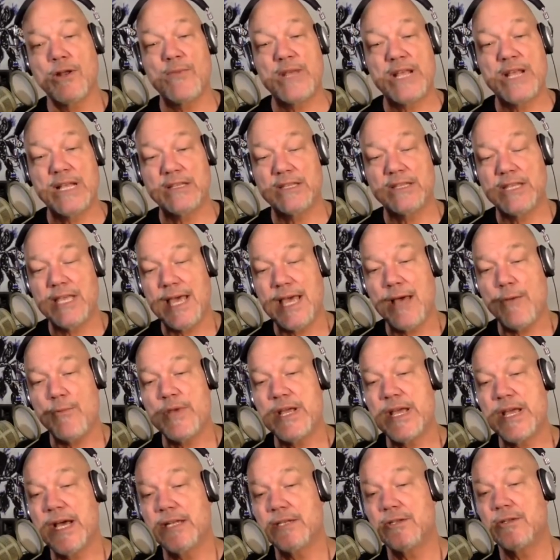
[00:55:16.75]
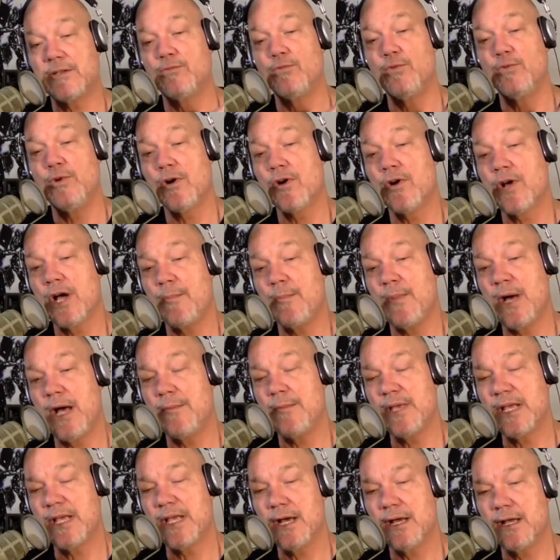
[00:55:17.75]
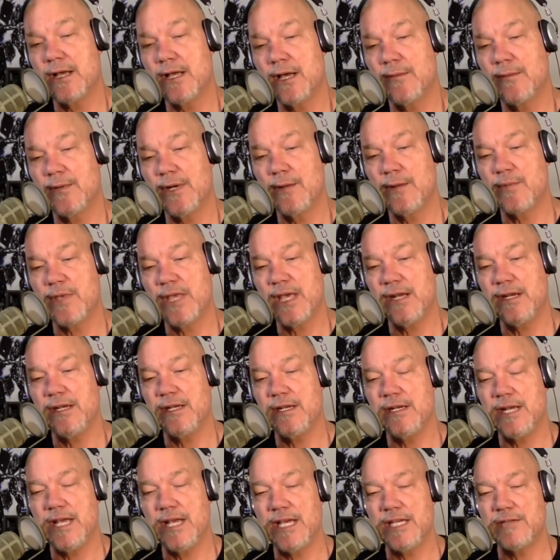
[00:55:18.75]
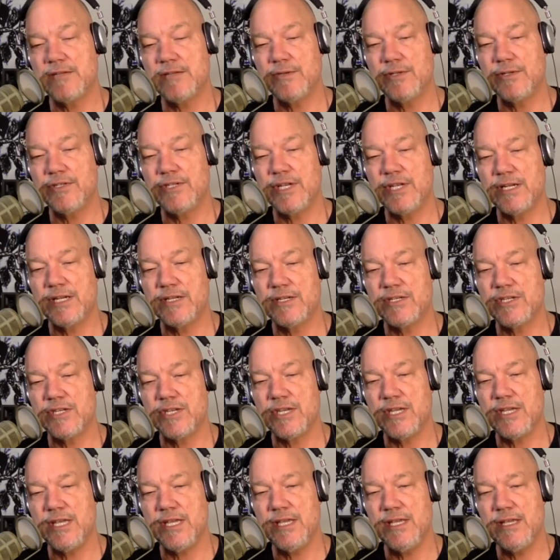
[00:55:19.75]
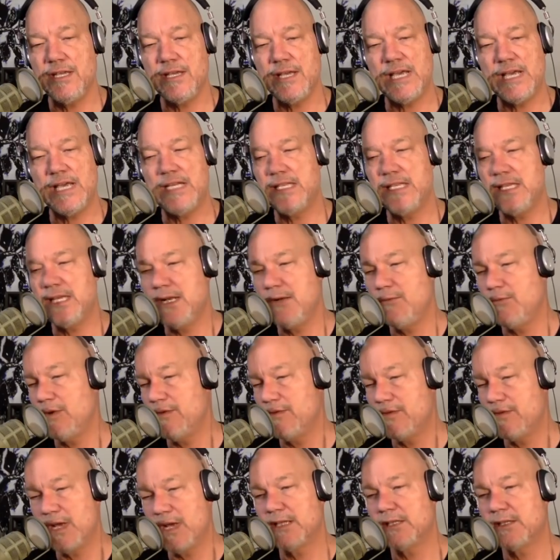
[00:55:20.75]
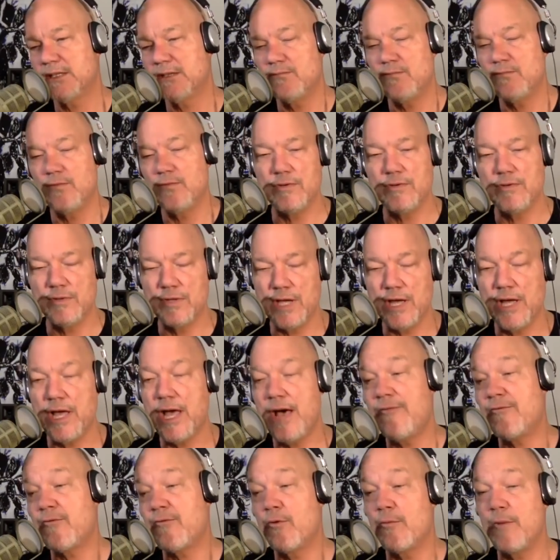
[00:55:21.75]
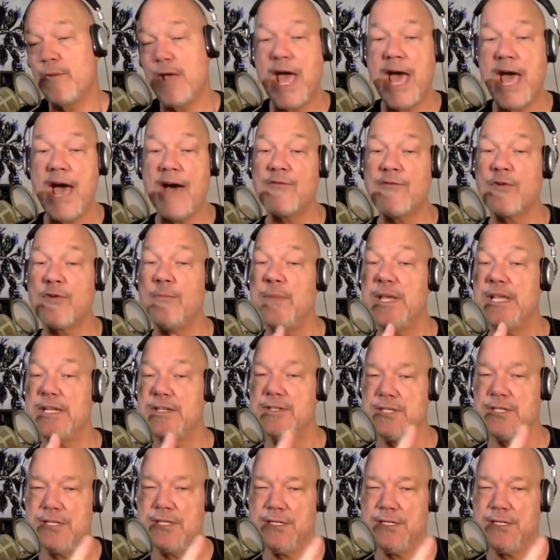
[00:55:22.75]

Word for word: We got that. We got Realcomm IBcon coming up, Kenny, in Nashville, Tennessee, and then we've got the aforementioned.